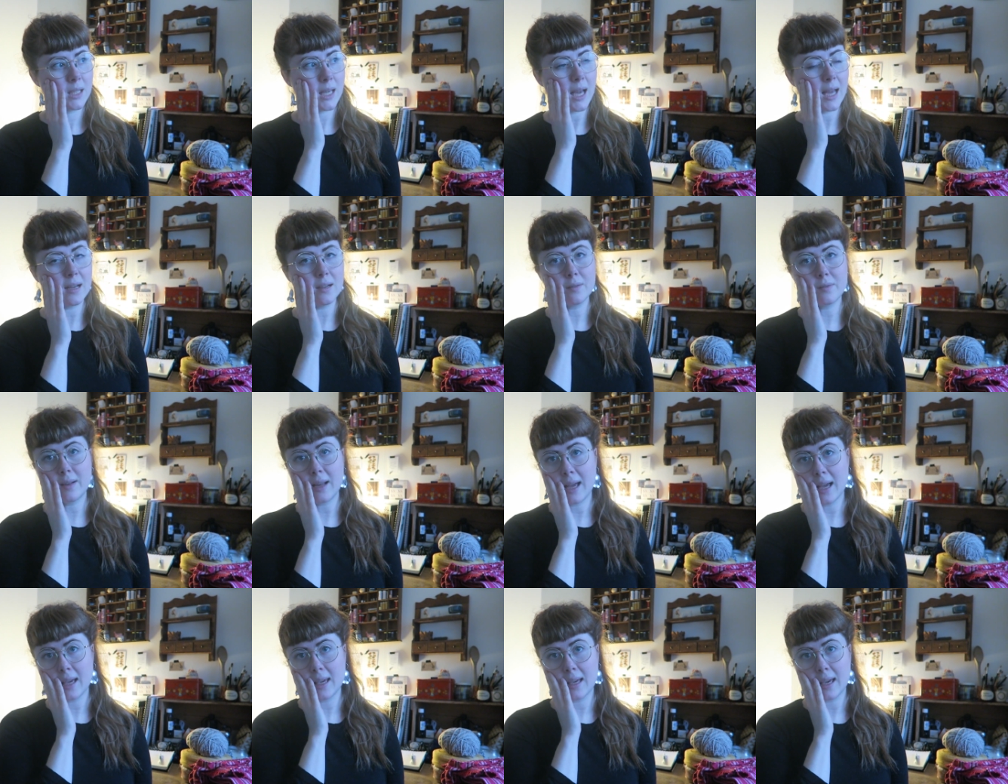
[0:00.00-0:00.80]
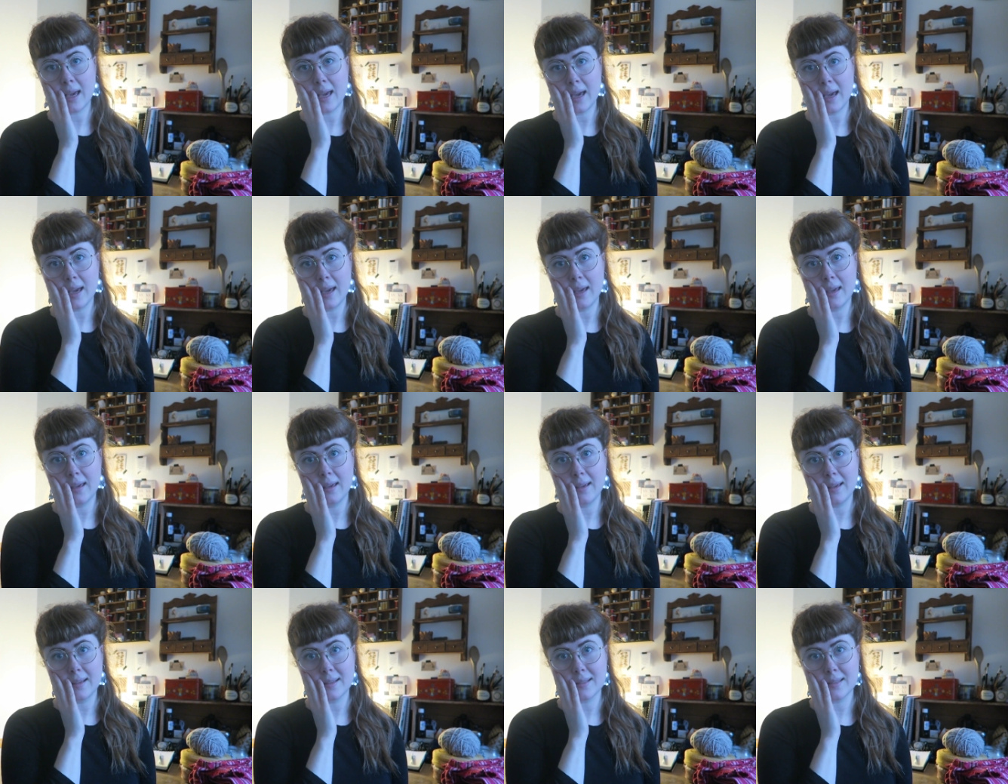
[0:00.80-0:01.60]
kind of like
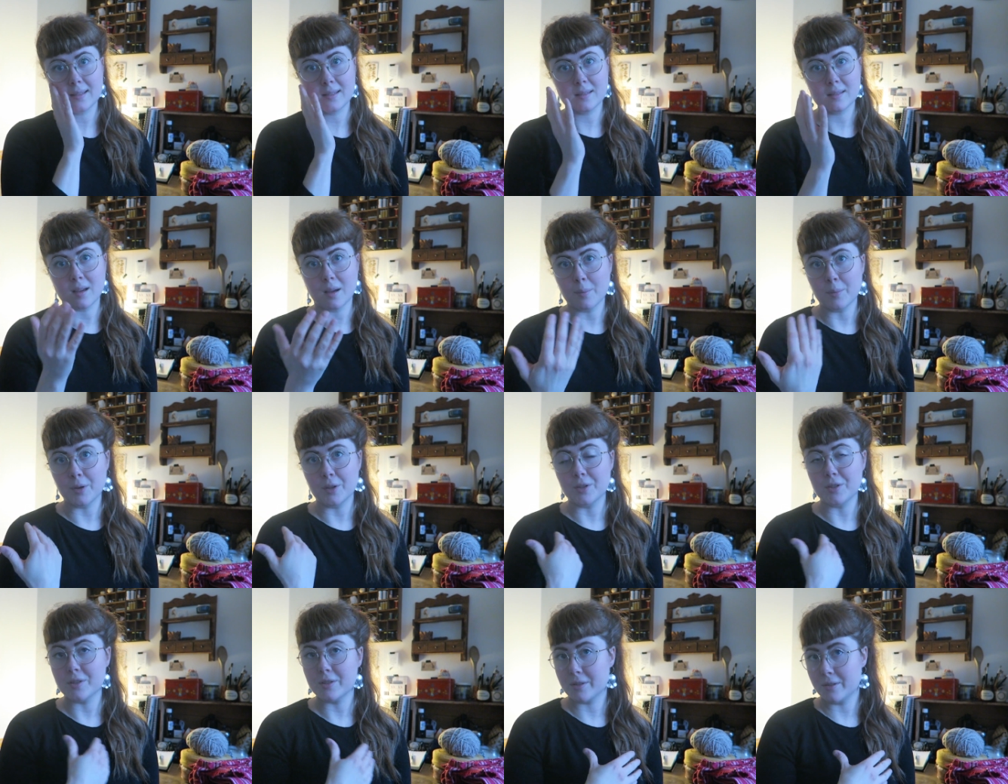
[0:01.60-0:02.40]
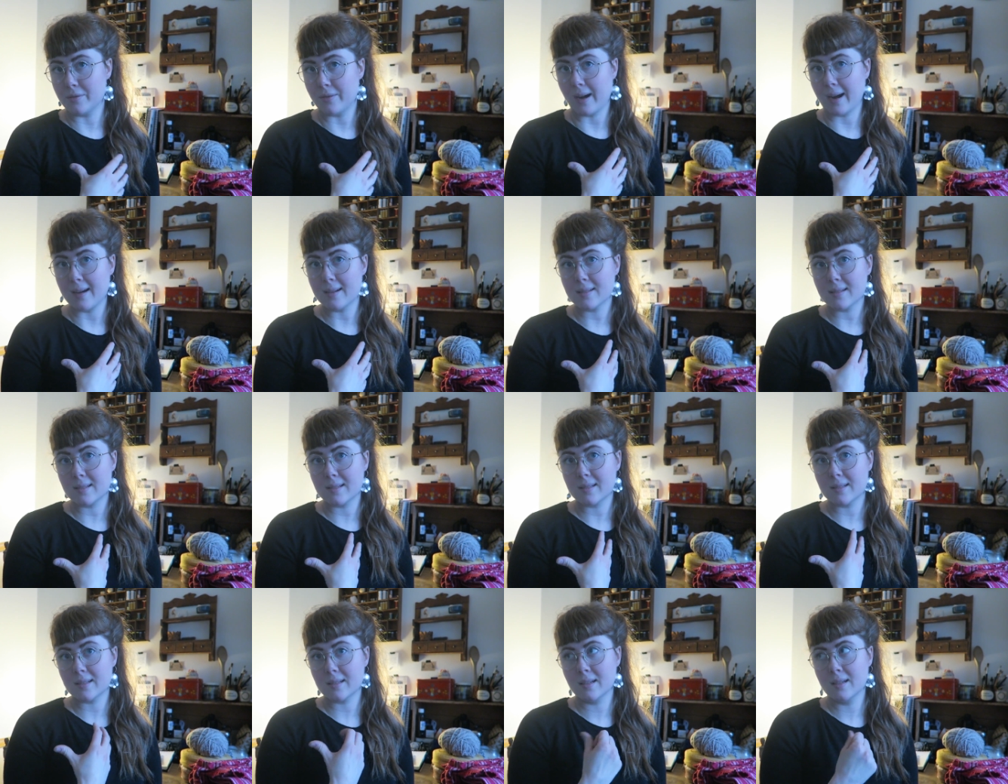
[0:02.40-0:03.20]
a summer
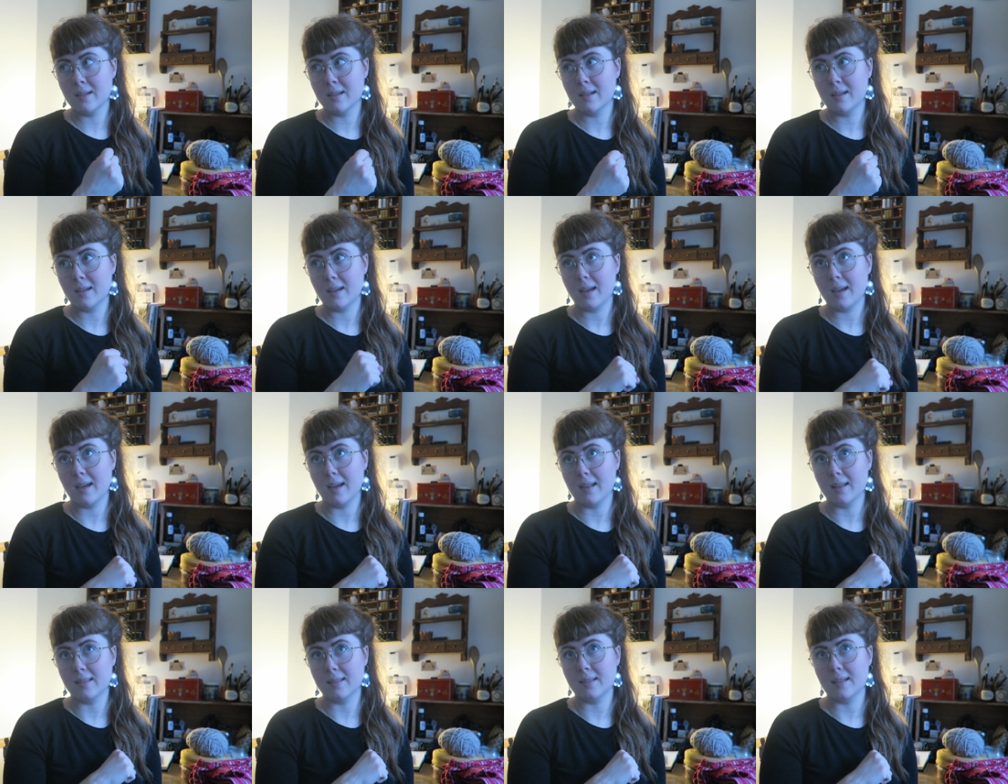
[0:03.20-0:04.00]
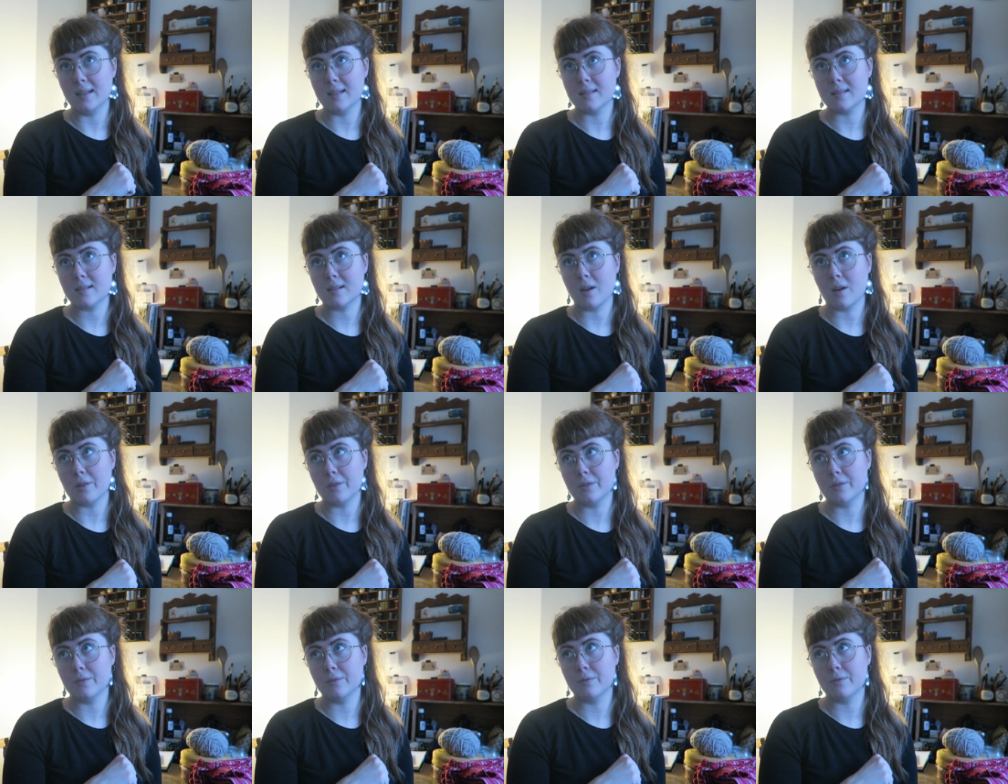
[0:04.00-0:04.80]
dress in this
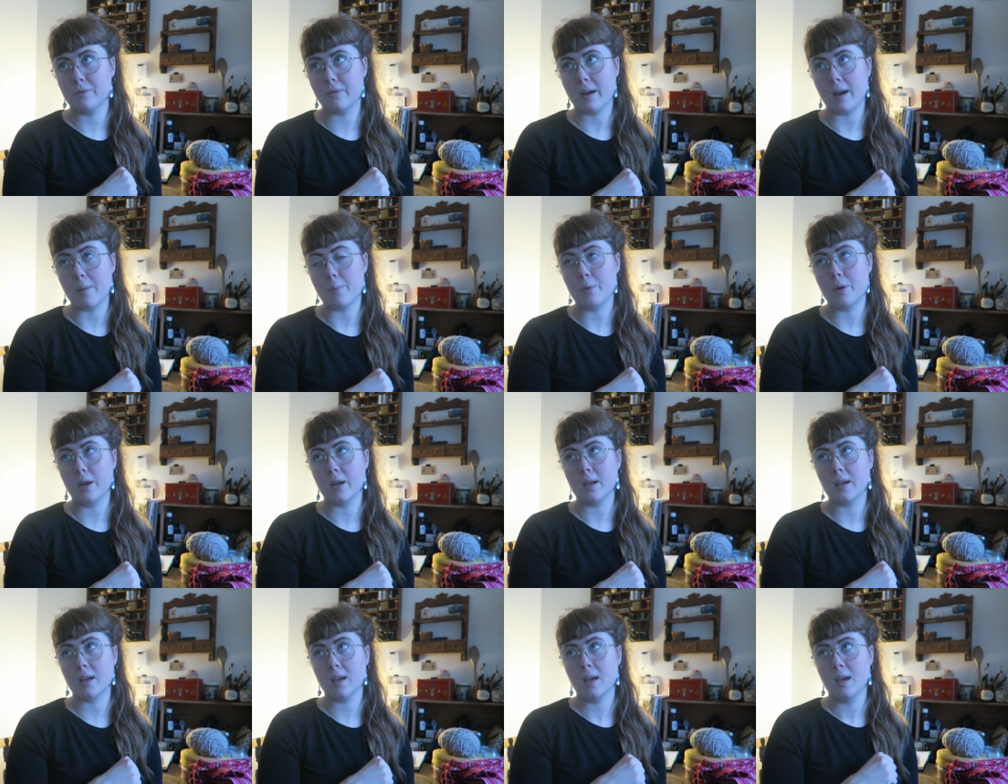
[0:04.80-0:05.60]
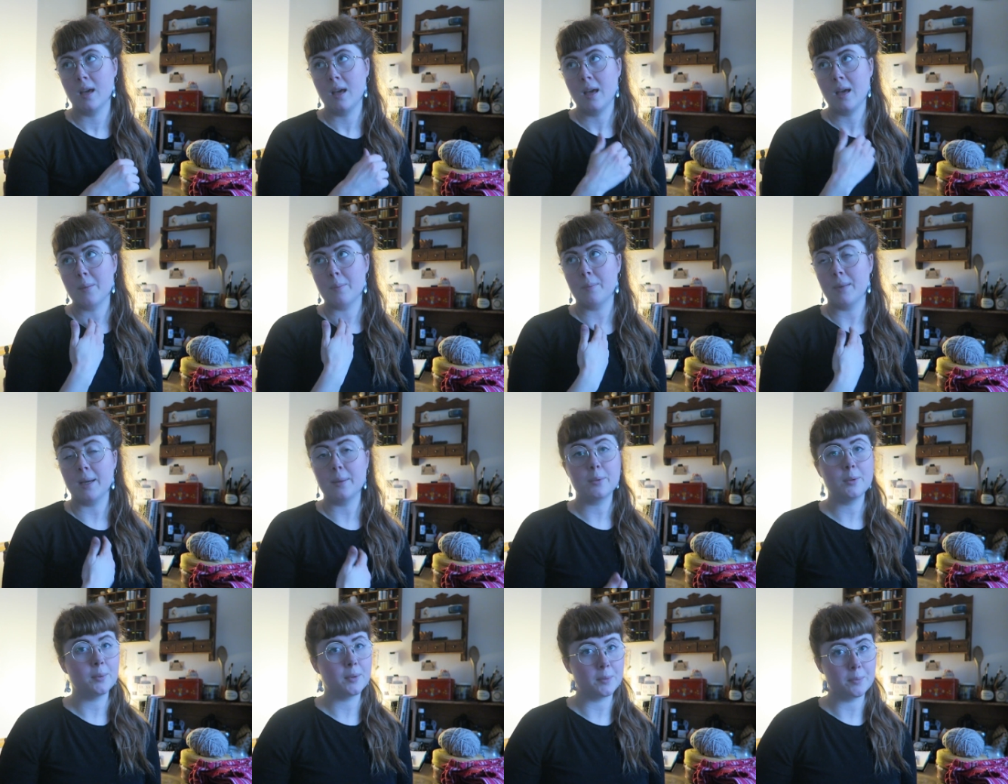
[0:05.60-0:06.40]
cotton fabric,
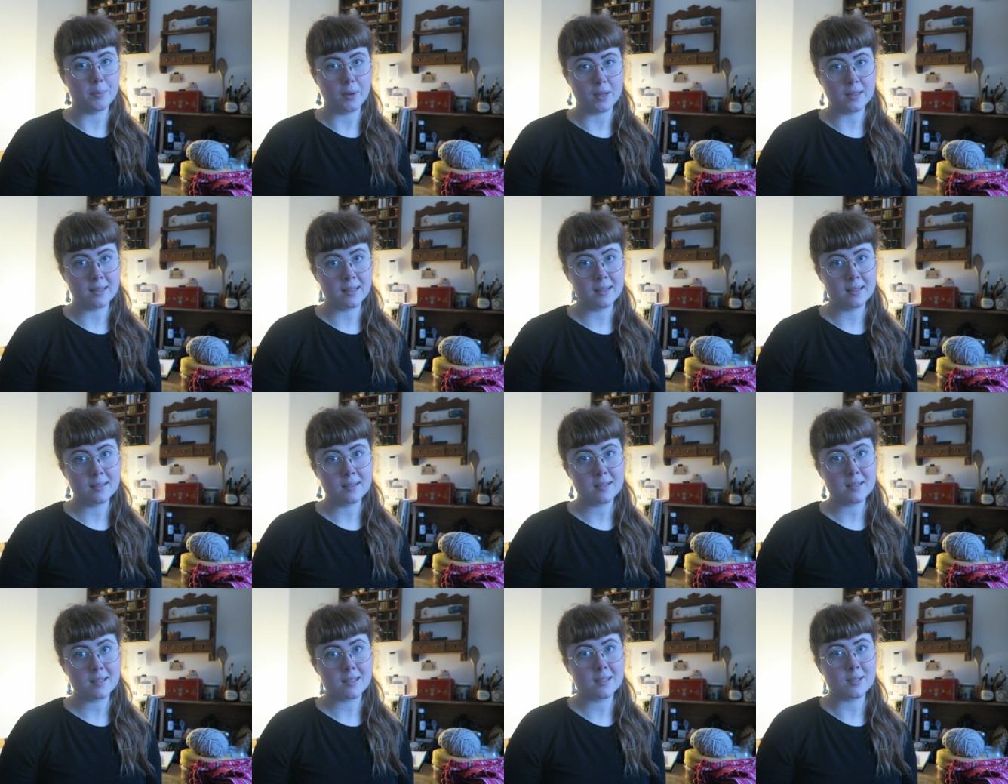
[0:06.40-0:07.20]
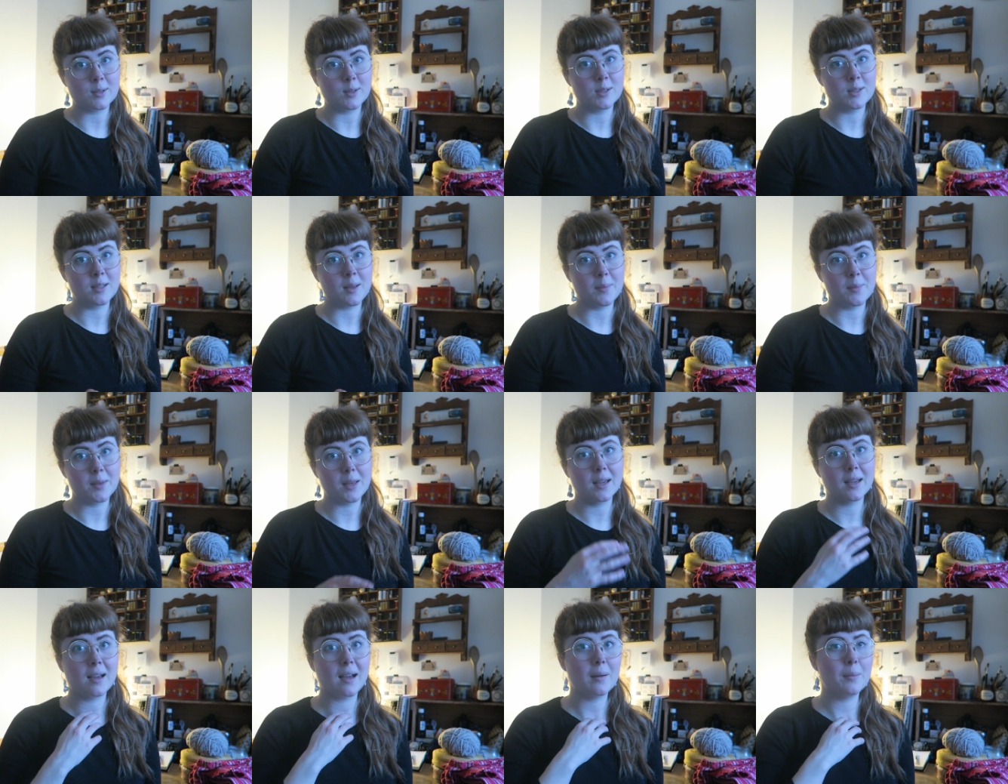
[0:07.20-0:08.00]
maybe with buttons or
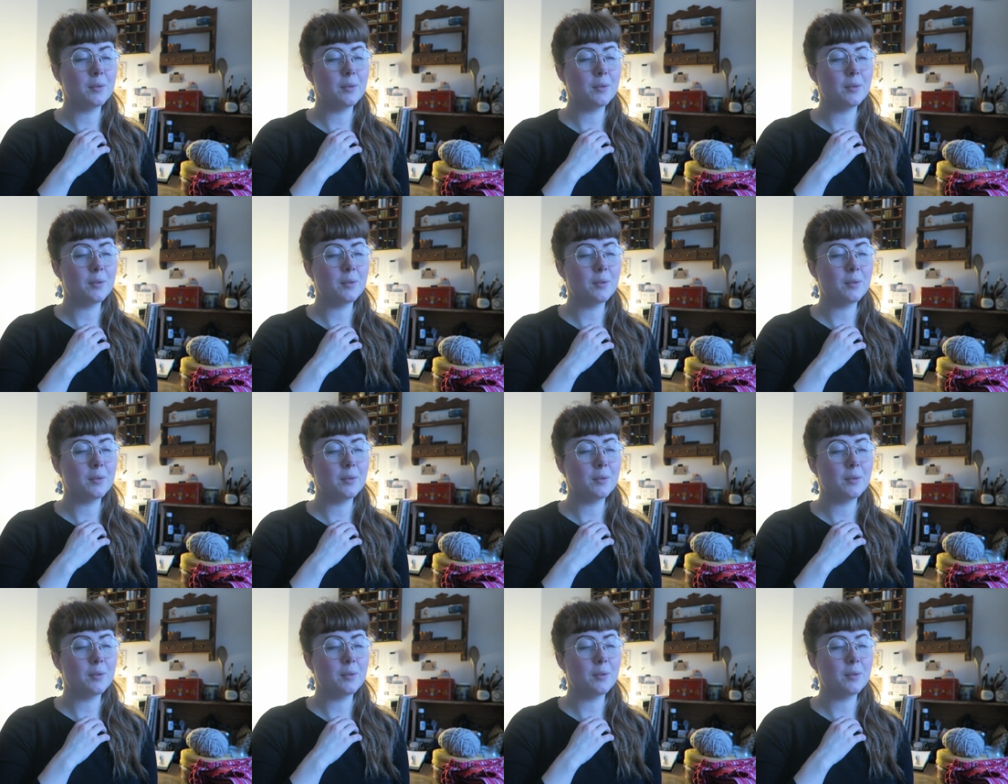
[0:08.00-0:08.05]
something.